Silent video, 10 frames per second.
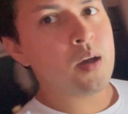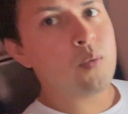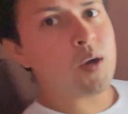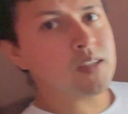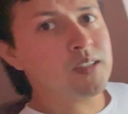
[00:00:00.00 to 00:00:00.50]

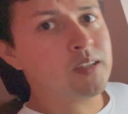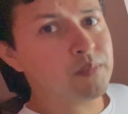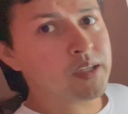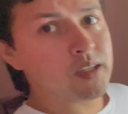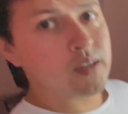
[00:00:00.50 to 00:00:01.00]
watching her
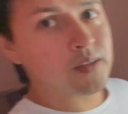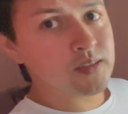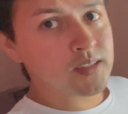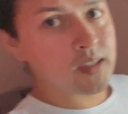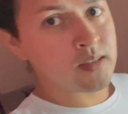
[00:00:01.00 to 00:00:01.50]

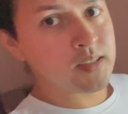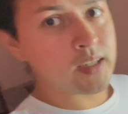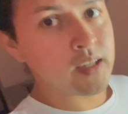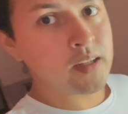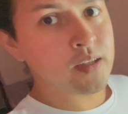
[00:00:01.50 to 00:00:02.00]
videos and
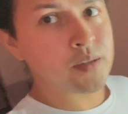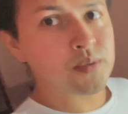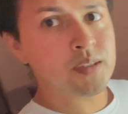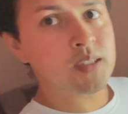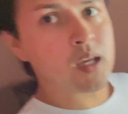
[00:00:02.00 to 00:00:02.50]
taking
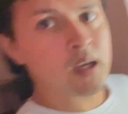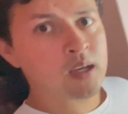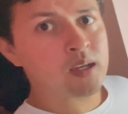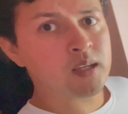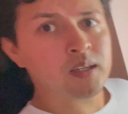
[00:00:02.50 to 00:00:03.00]
notes,
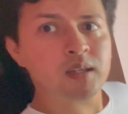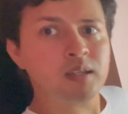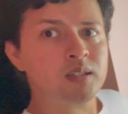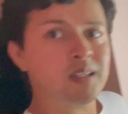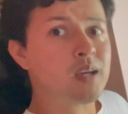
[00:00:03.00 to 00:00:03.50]

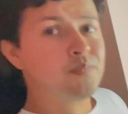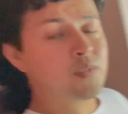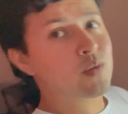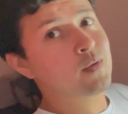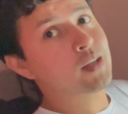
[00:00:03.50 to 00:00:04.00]
and yeah,
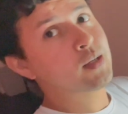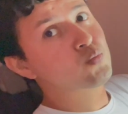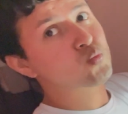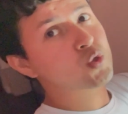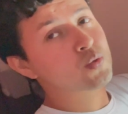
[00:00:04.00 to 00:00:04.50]
hopefully
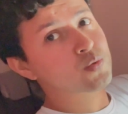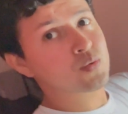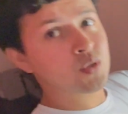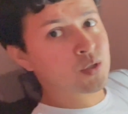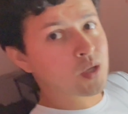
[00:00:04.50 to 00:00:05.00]

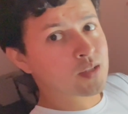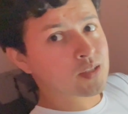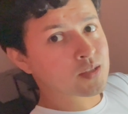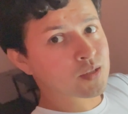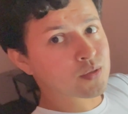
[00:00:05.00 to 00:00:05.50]
new
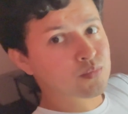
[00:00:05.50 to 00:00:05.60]
content soon.